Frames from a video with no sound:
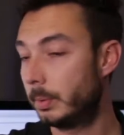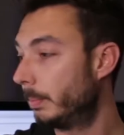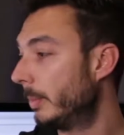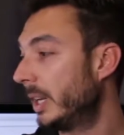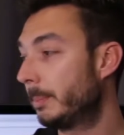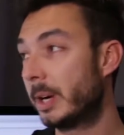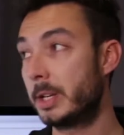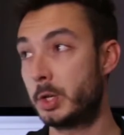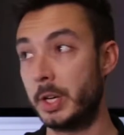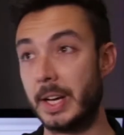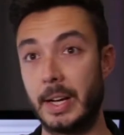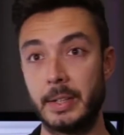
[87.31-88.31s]
made by
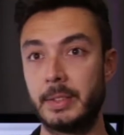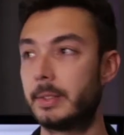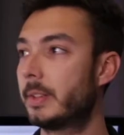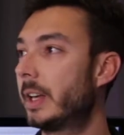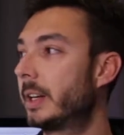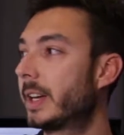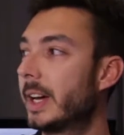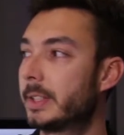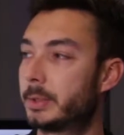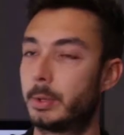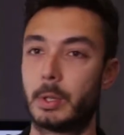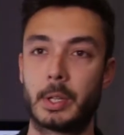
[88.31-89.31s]
Giant, and
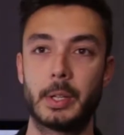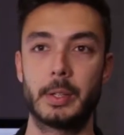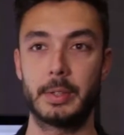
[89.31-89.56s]
Castor,